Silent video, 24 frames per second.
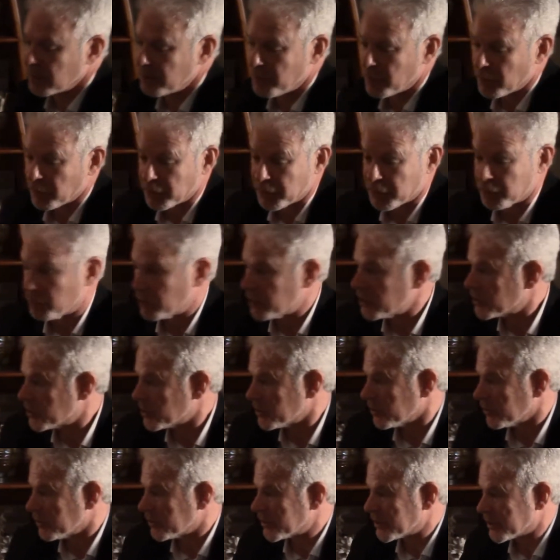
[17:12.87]
both the
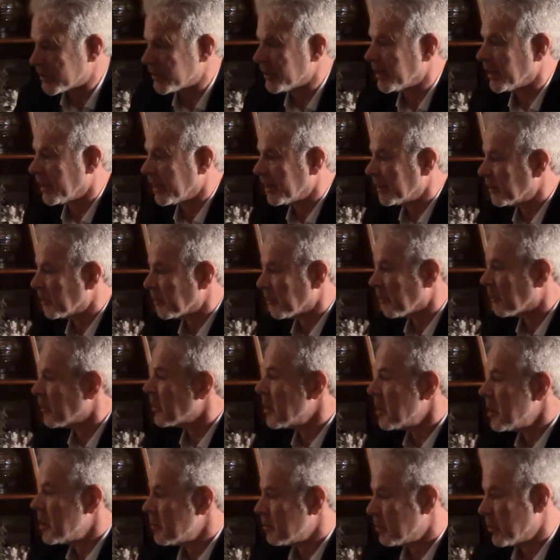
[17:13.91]
research and your
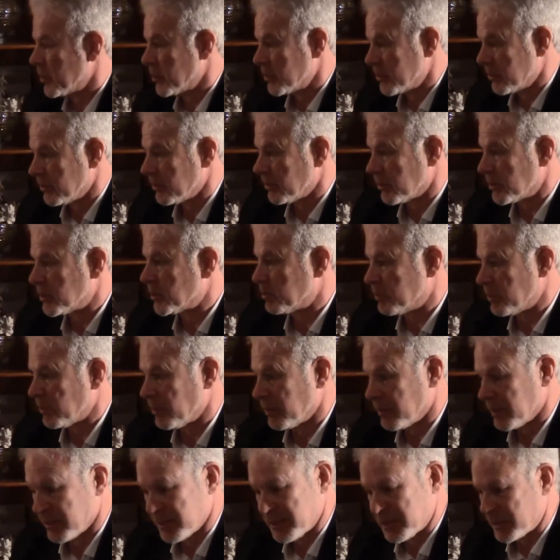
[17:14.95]
personal
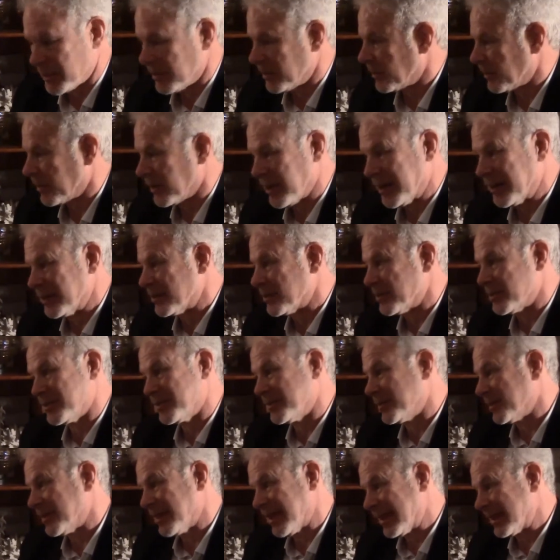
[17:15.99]
experience indicates
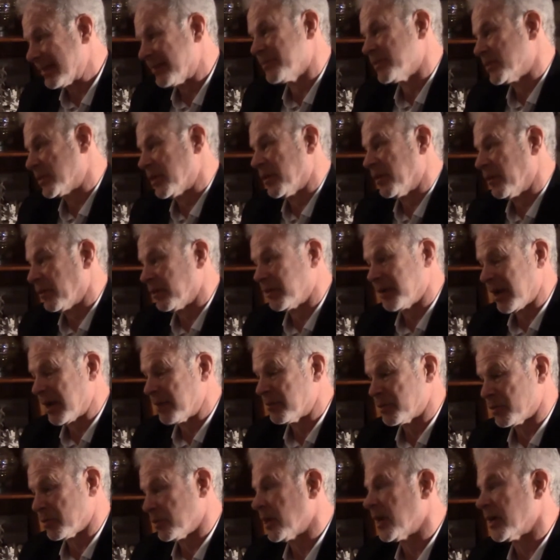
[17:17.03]
that
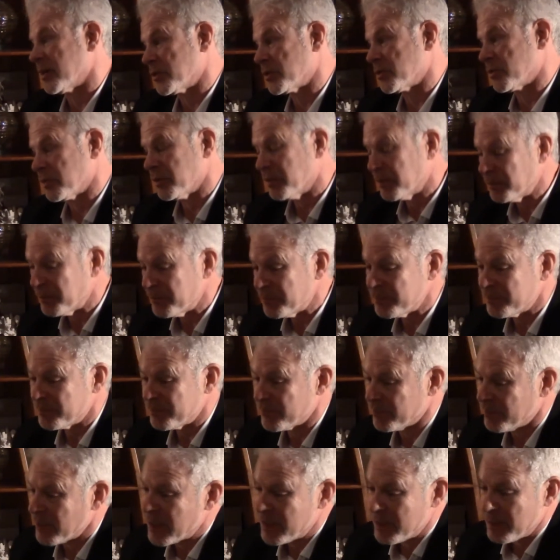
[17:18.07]
stereotypes are not true,
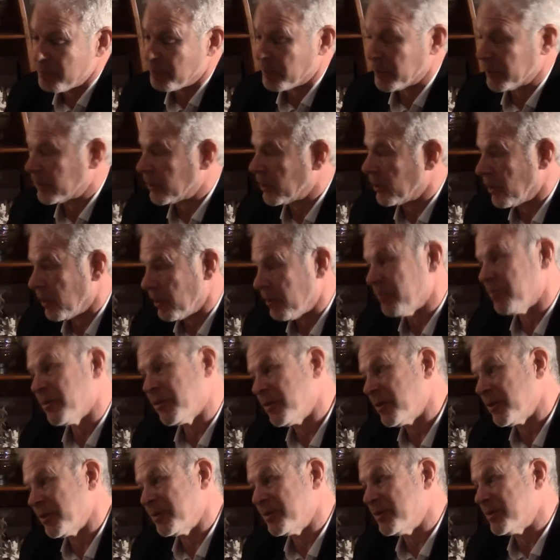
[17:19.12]
but they are
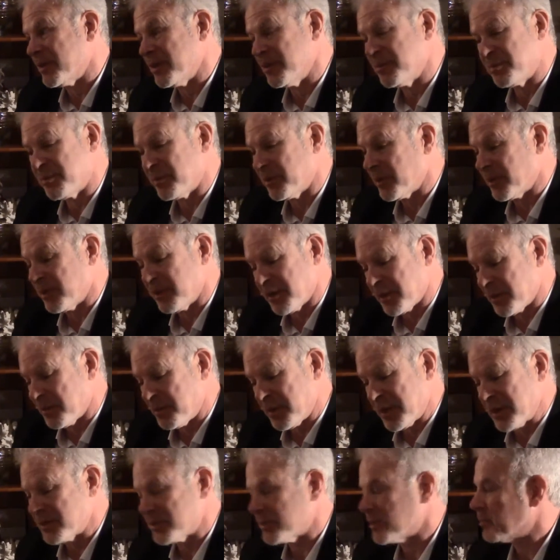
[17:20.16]
very deeply
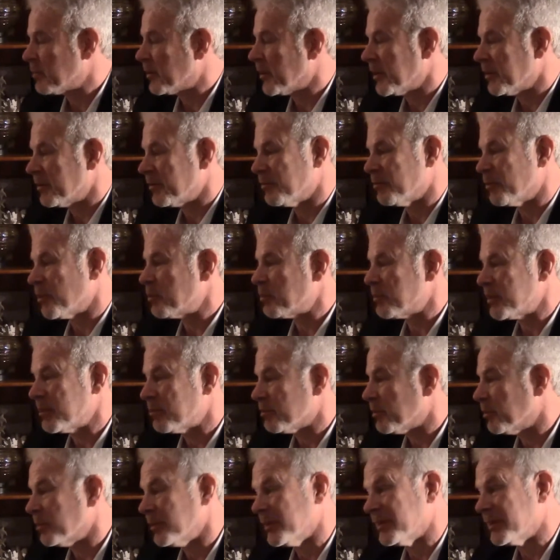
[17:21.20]
based upon what
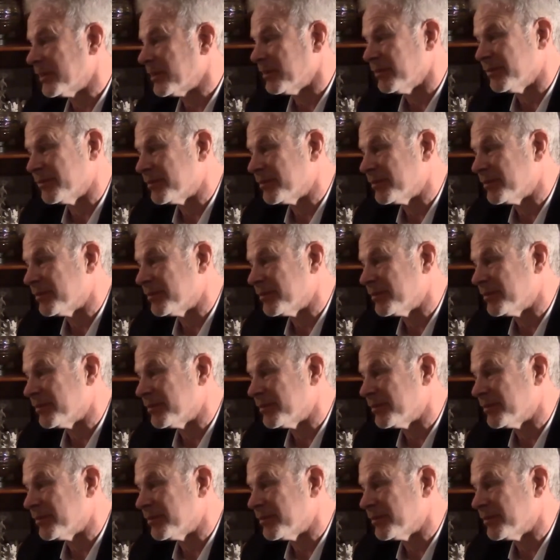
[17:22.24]
people believe,